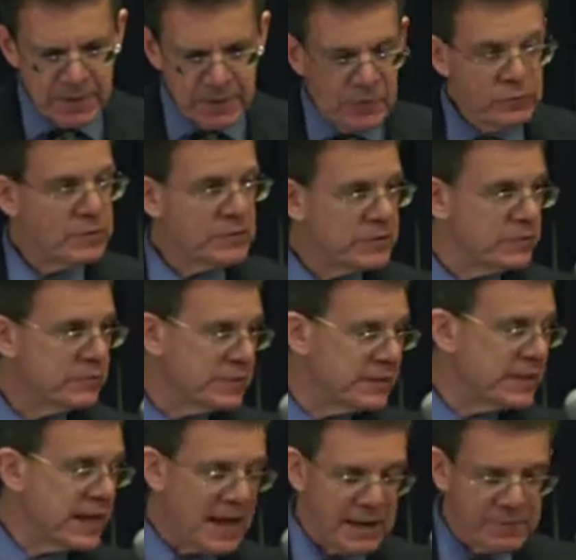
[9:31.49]
Lewis, who
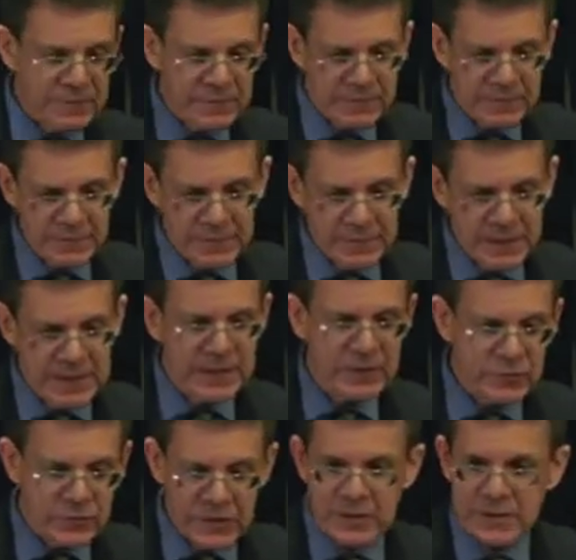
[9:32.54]
did have the
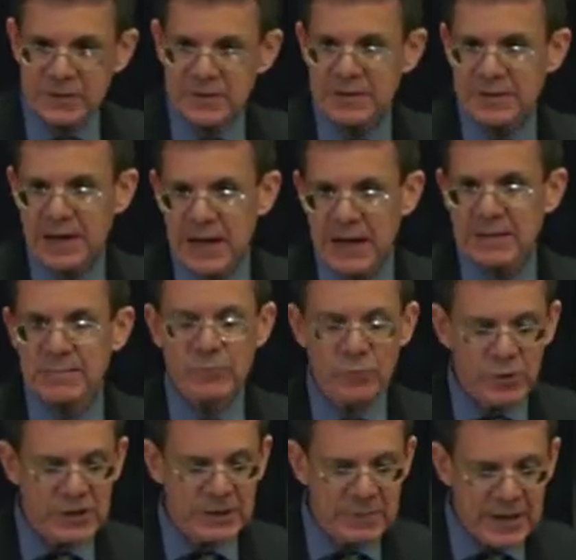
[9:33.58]
interest and
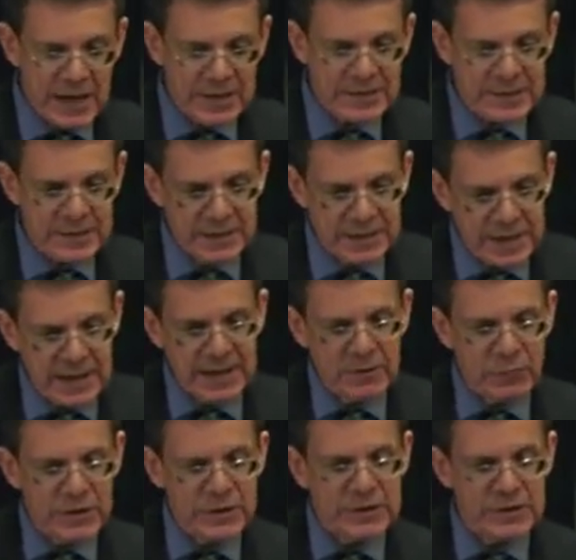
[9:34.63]
more capacity than
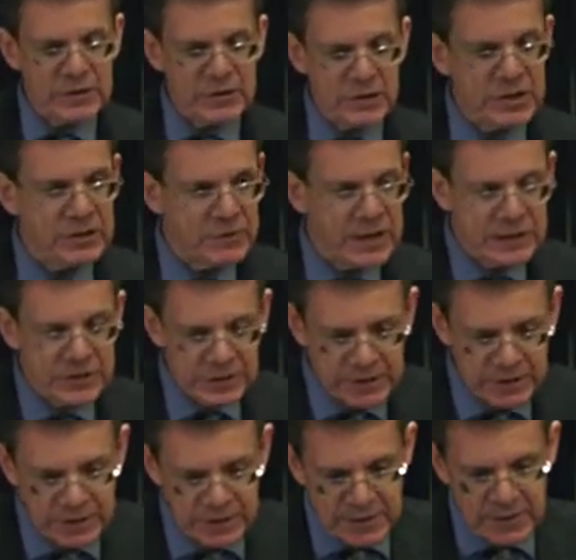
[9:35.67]
anyone in his
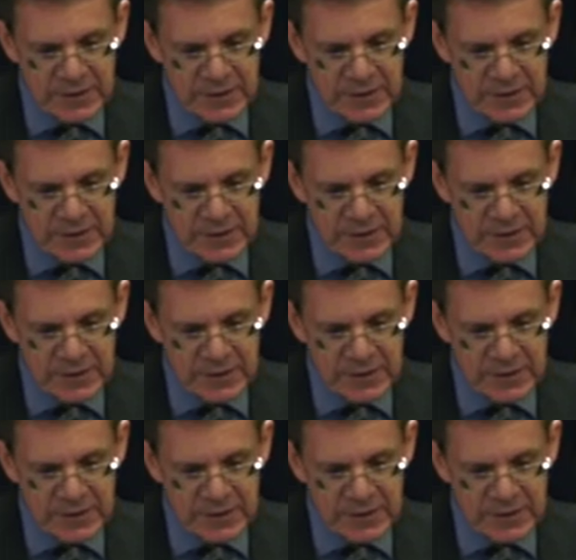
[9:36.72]
generation,